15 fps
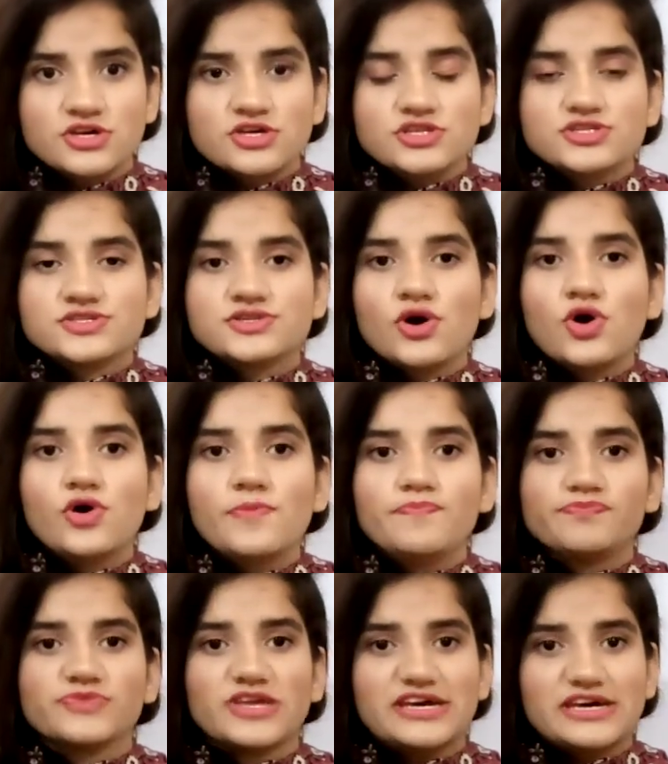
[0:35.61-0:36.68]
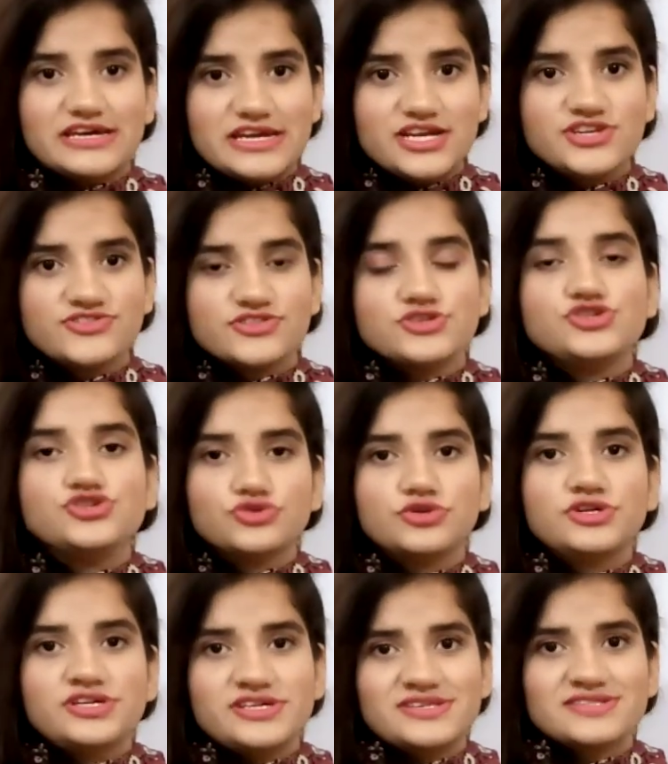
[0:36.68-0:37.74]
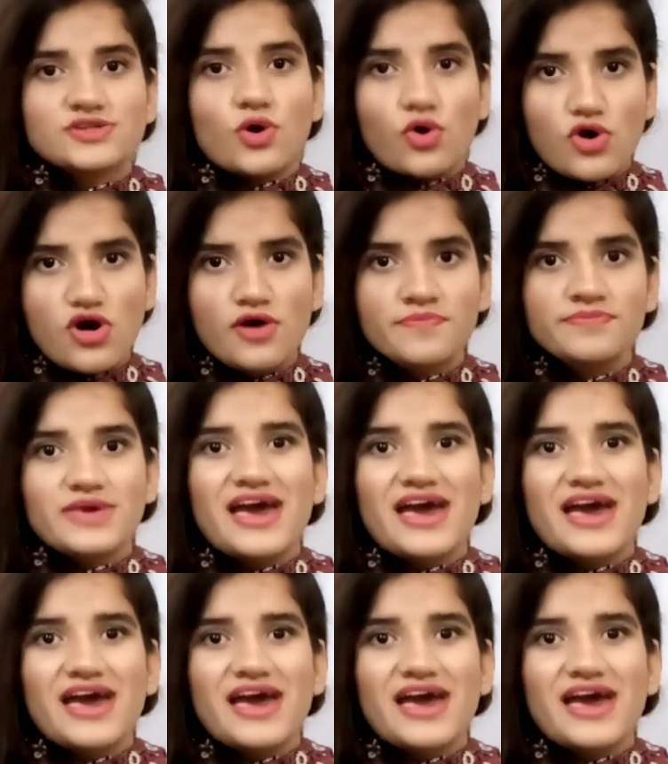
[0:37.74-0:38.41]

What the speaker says: So its unit is ohm,